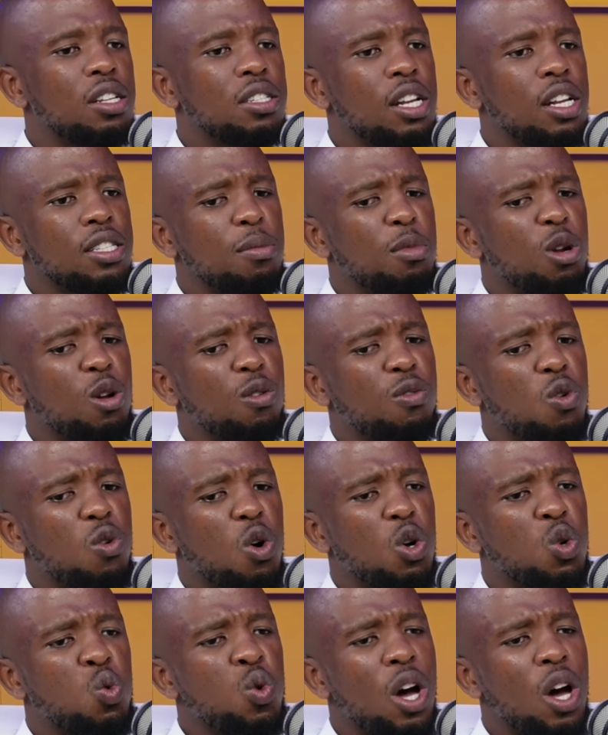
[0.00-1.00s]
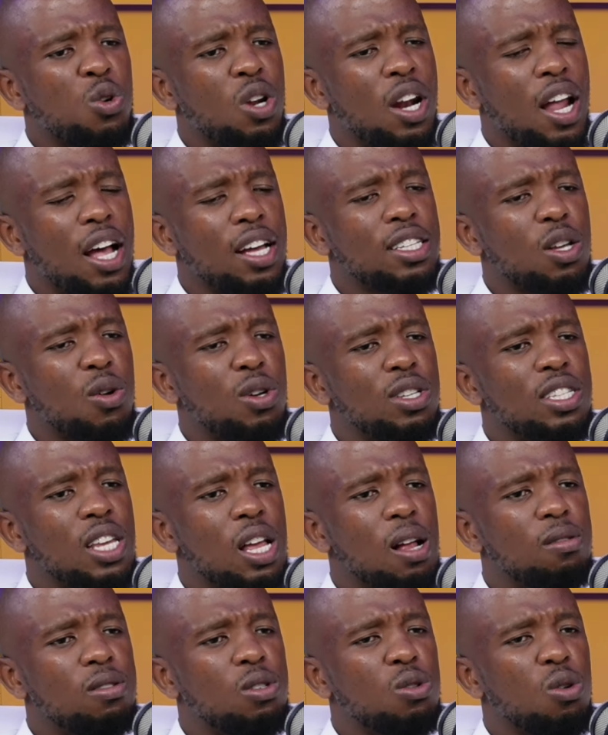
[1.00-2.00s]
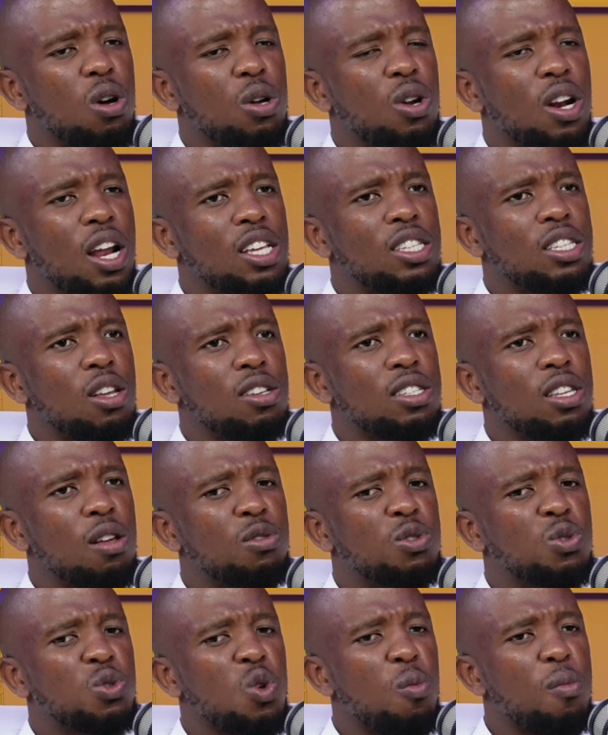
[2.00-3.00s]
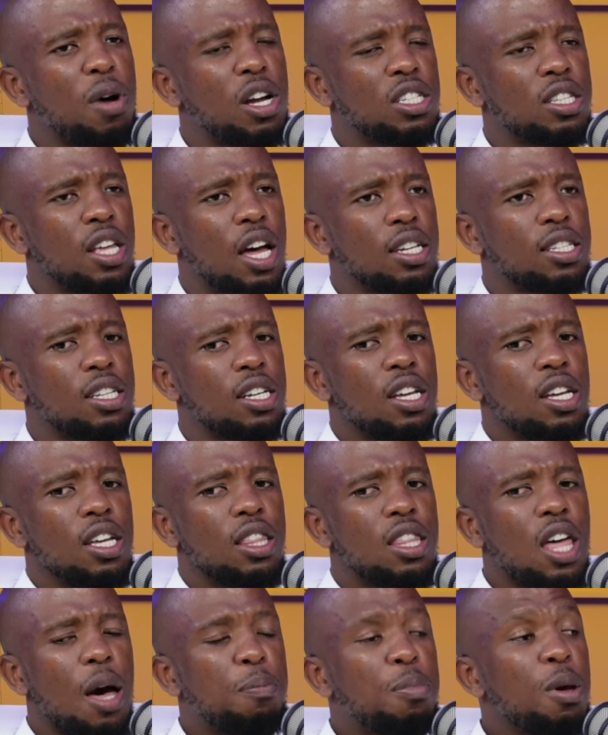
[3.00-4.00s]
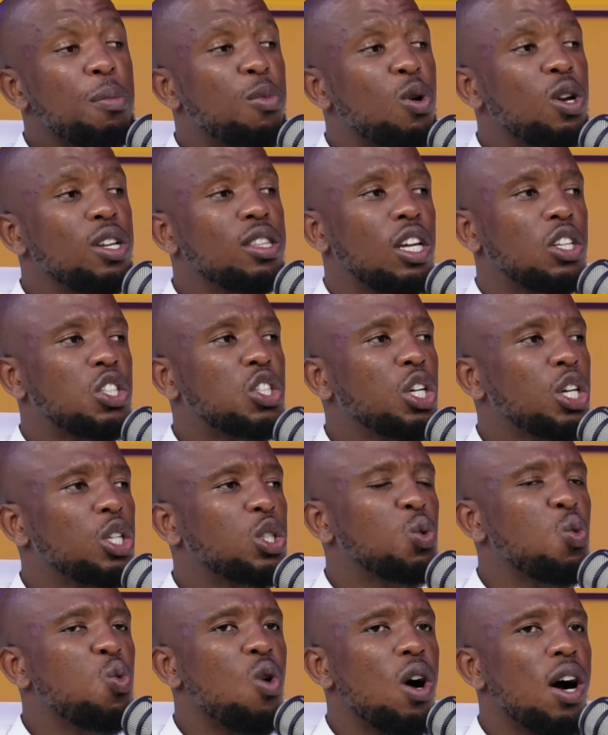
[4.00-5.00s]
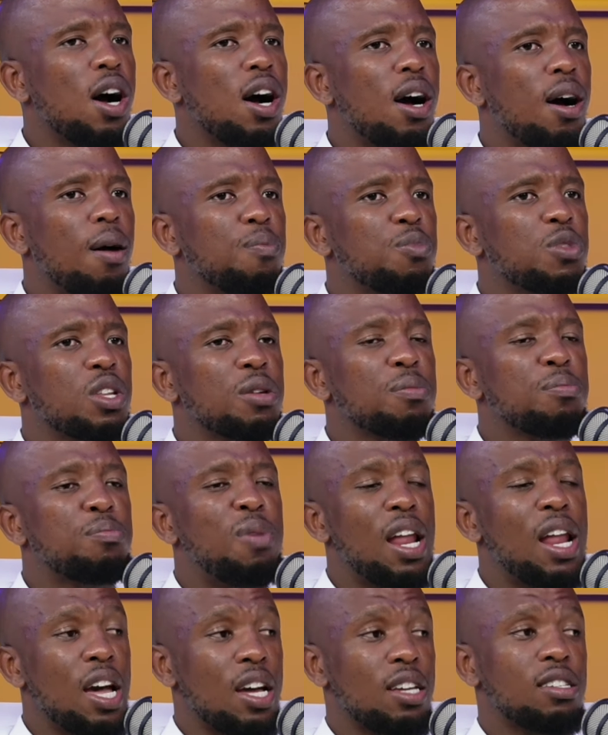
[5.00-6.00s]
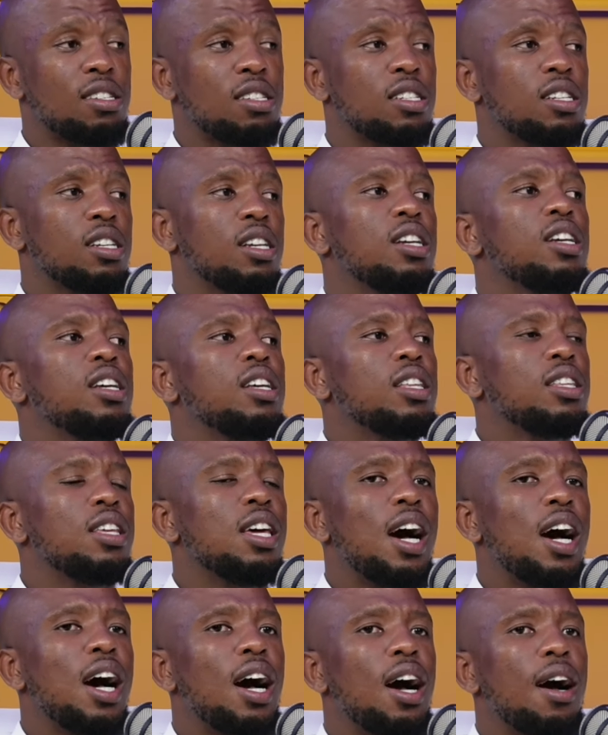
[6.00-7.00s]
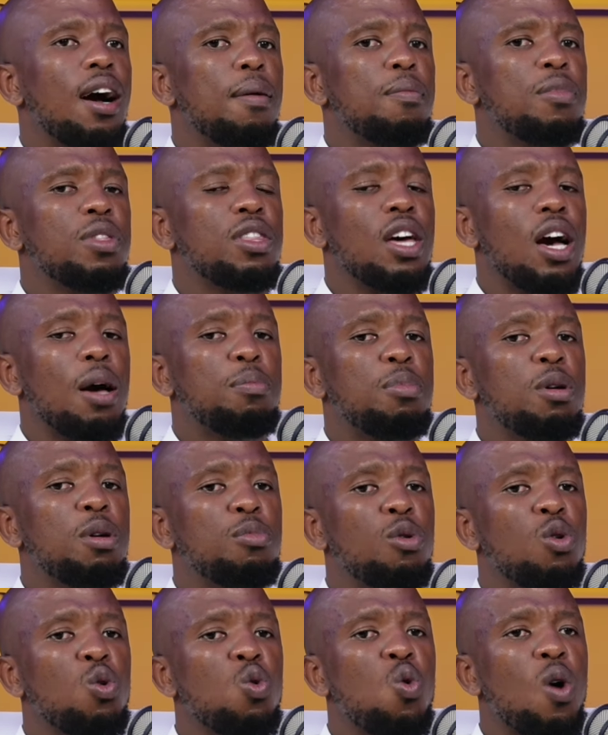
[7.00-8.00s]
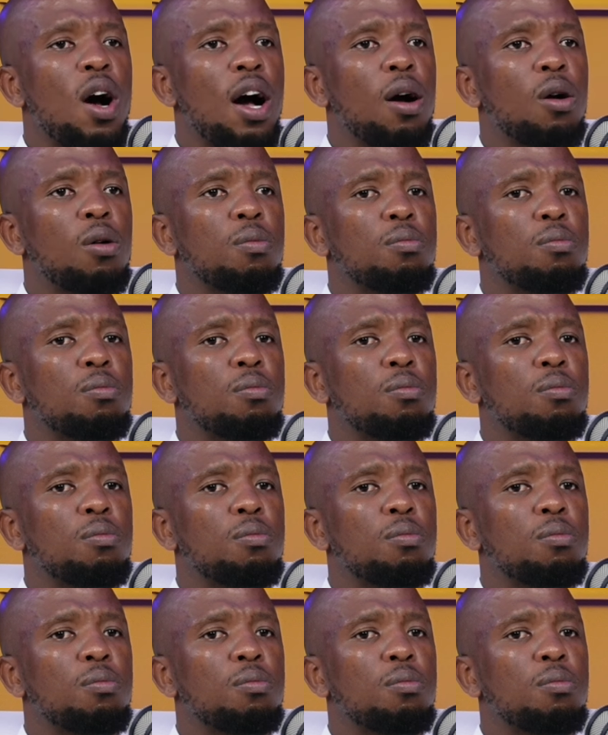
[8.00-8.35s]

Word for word: the man of God, we idolize ourselves, idolize ourselves so much that there are people in the church who are blessed. There yeah. are there are people who are